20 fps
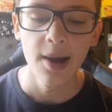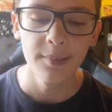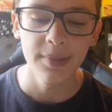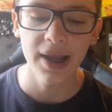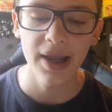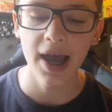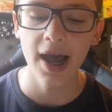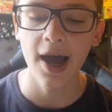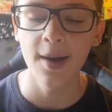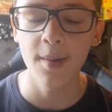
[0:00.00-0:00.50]
But
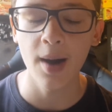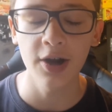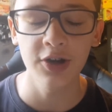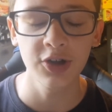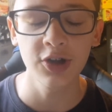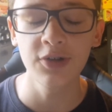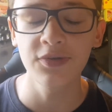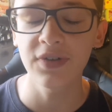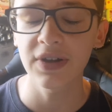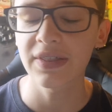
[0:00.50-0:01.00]
yeah, I
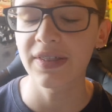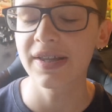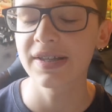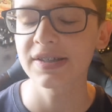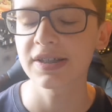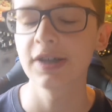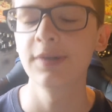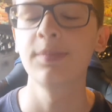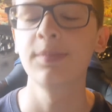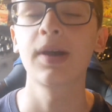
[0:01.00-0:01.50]
do think
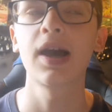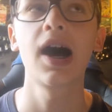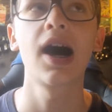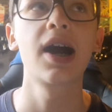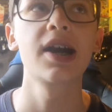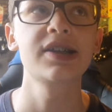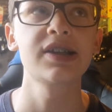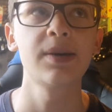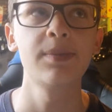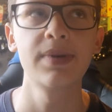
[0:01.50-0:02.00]
this
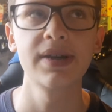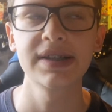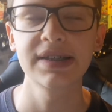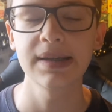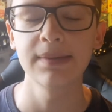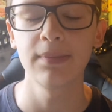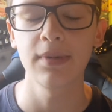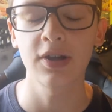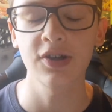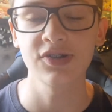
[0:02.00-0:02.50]
card is up here
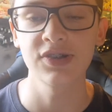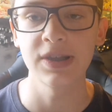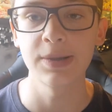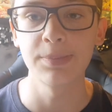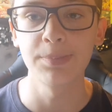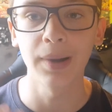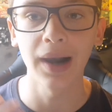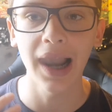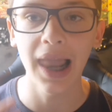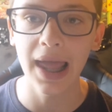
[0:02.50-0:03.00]
simply because of
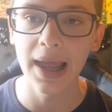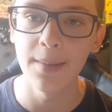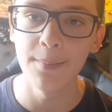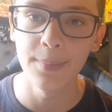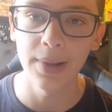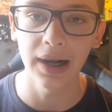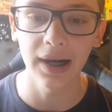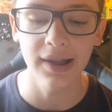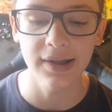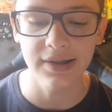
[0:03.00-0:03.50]
the
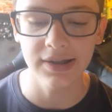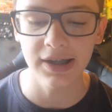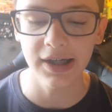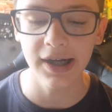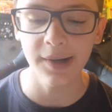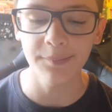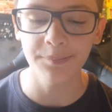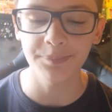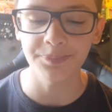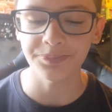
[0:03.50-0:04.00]

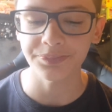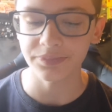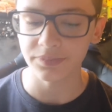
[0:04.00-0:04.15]
playability.